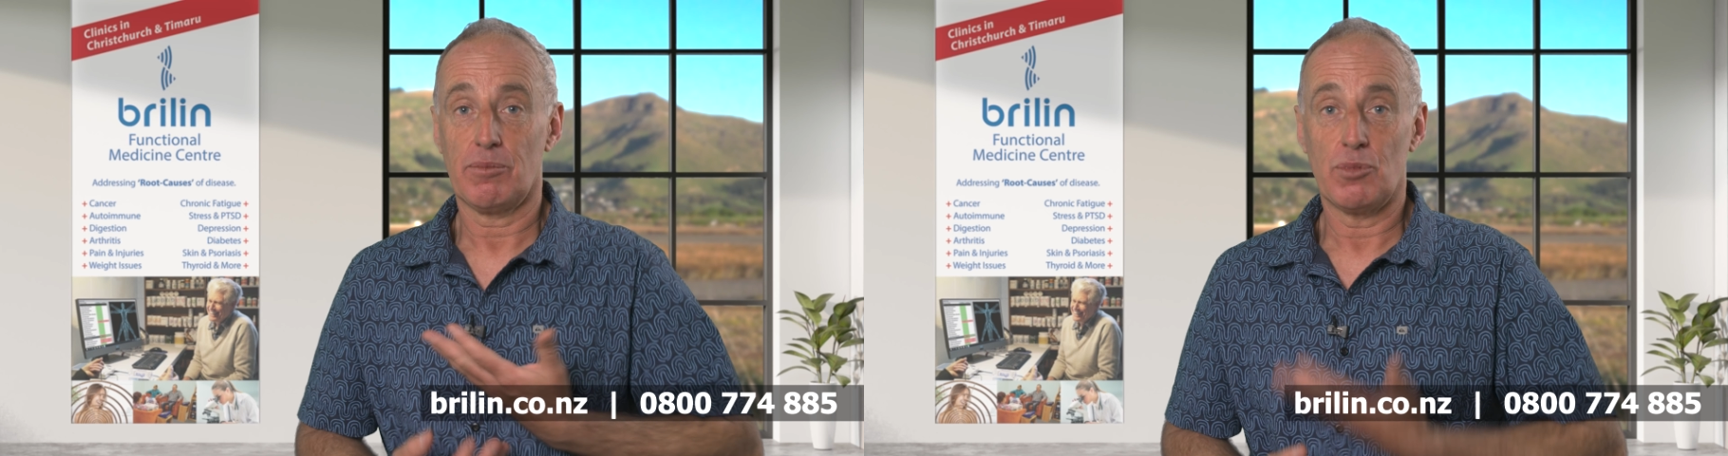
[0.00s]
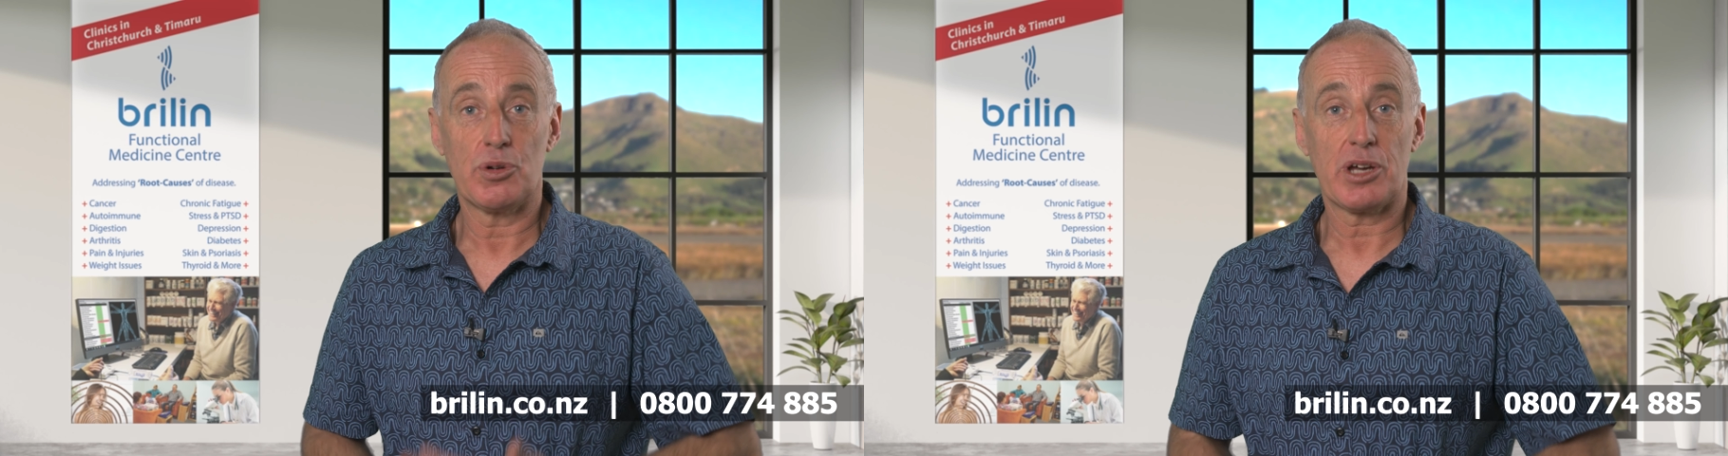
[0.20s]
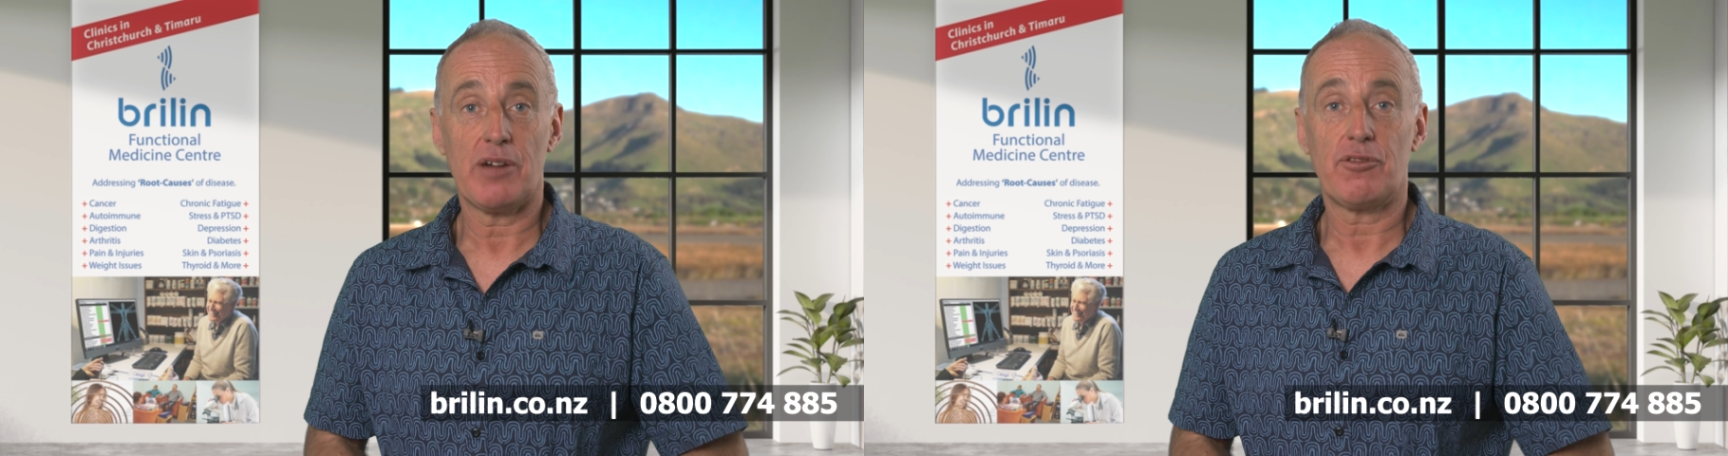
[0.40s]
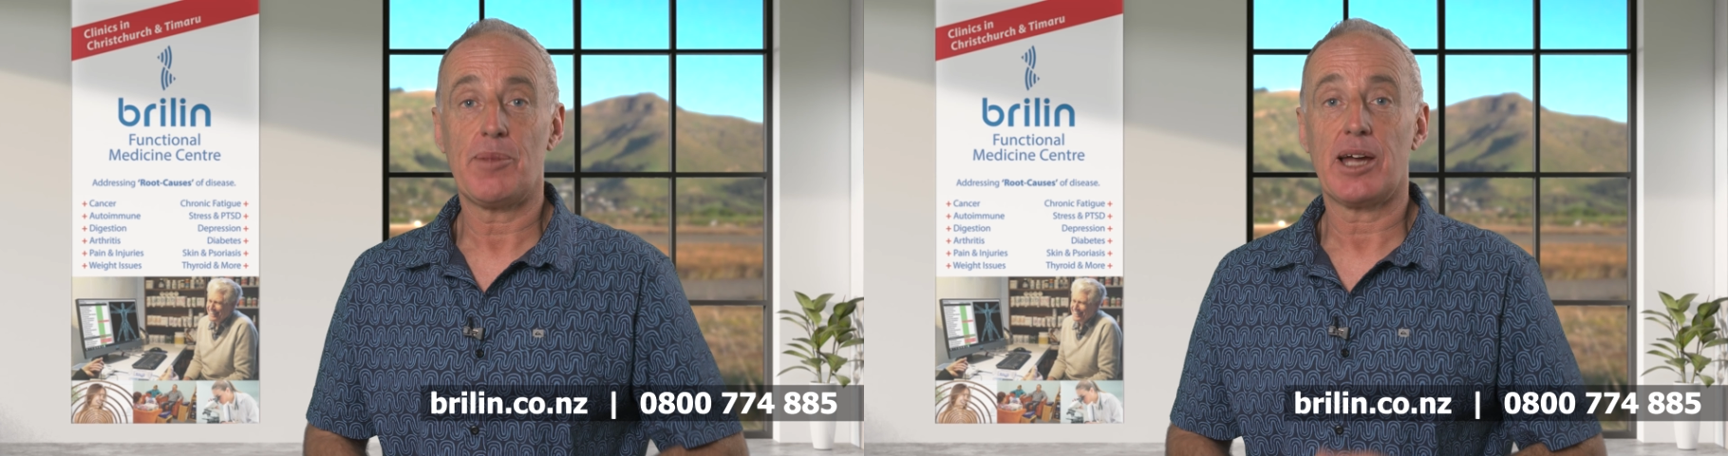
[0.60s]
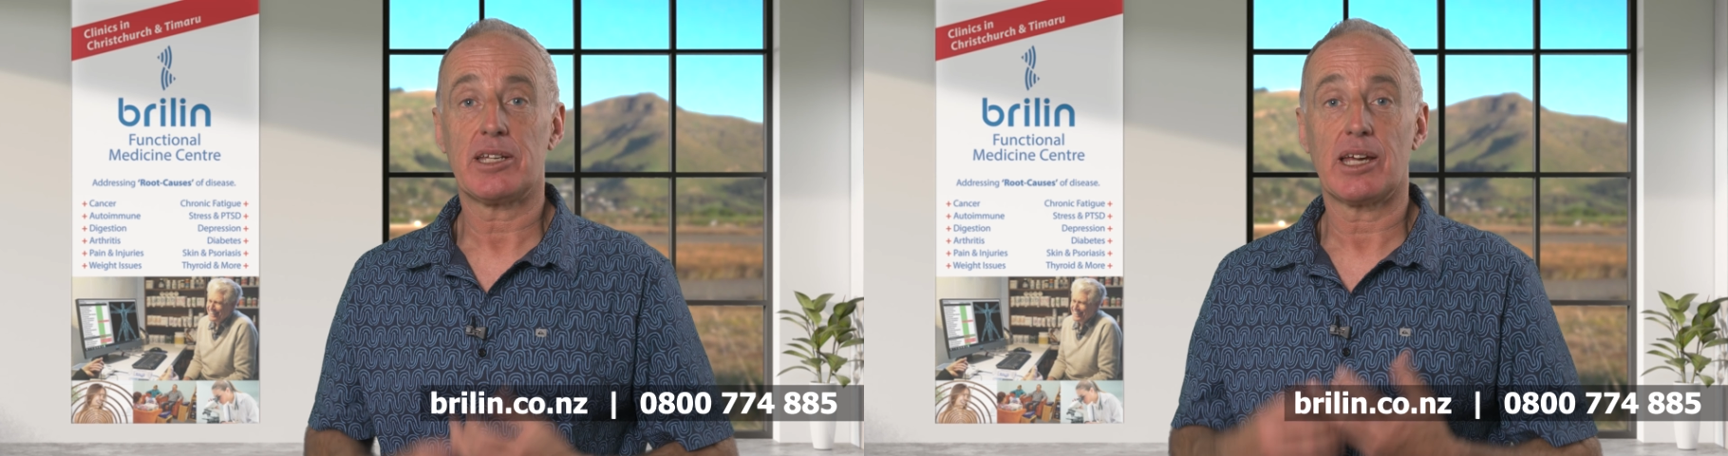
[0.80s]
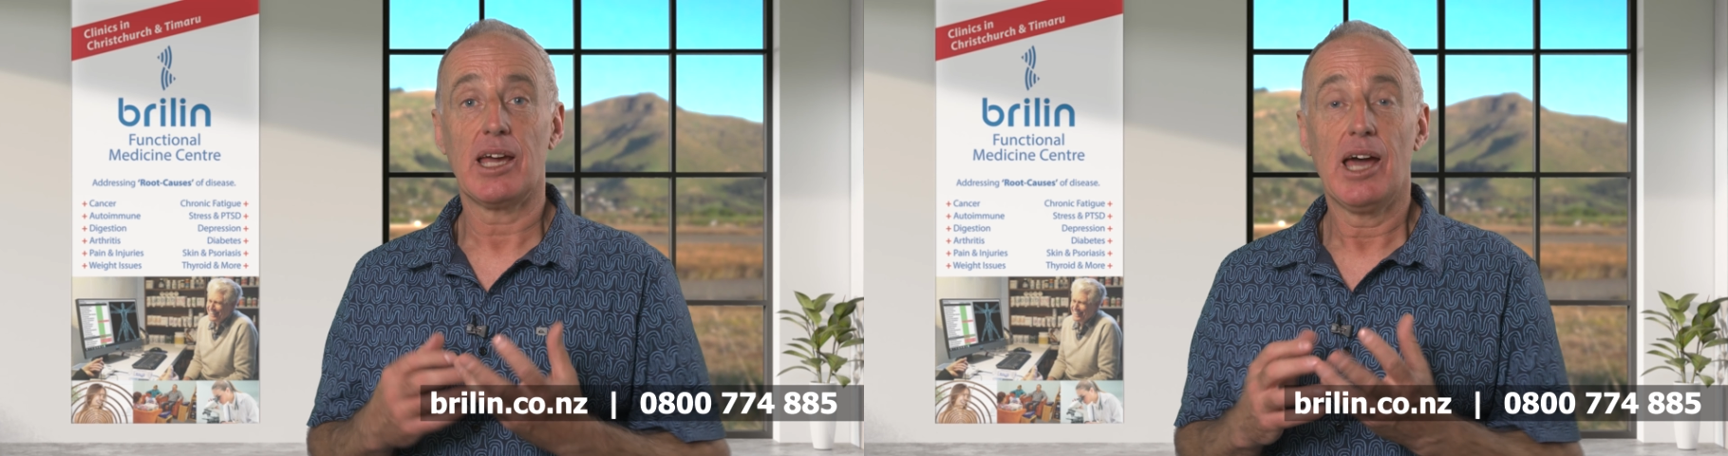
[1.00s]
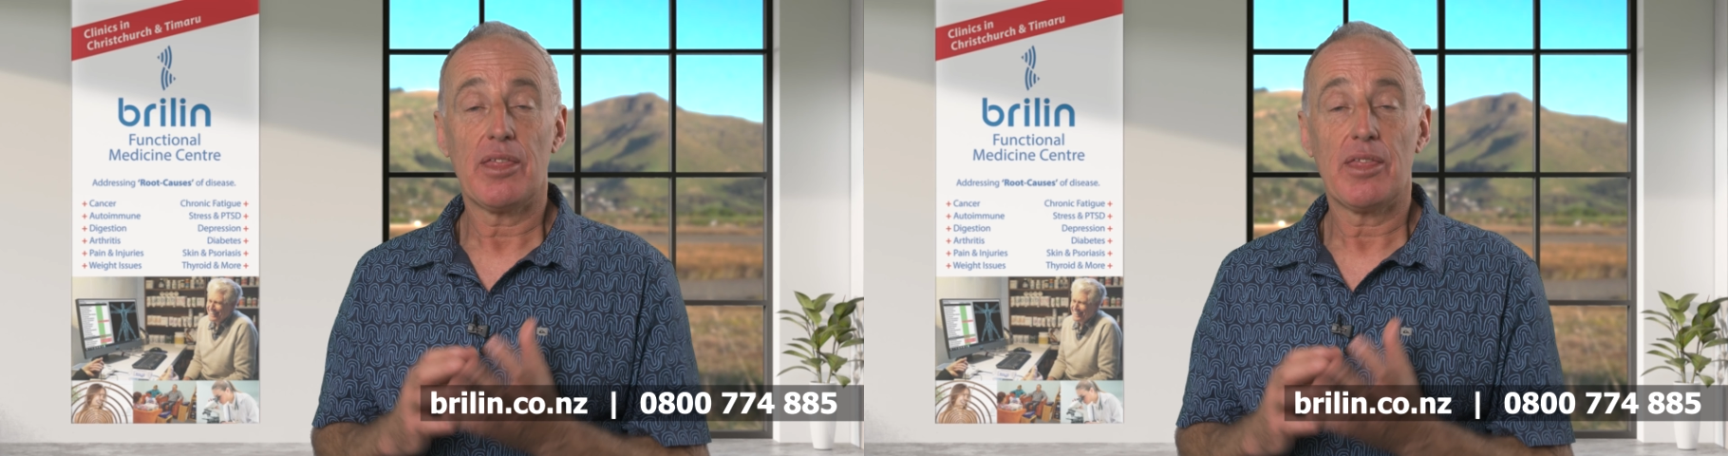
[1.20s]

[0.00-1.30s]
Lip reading: more diaphragmatic,